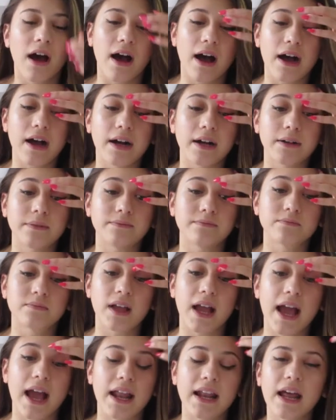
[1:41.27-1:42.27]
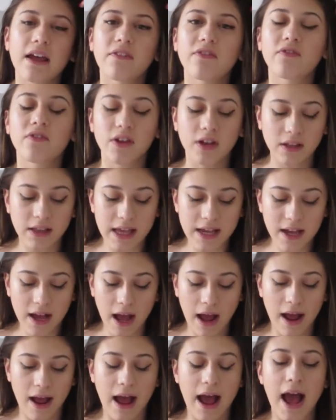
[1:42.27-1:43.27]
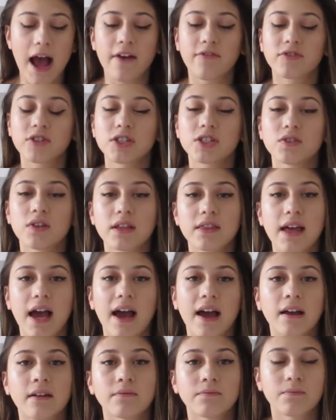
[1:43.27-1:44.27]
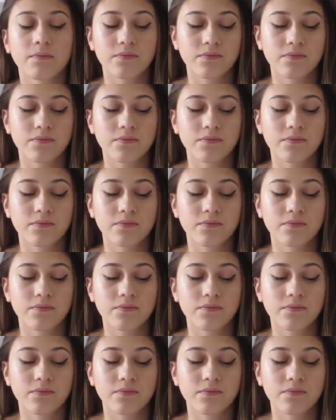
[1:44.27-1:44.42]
Um, and I feel like after doing that,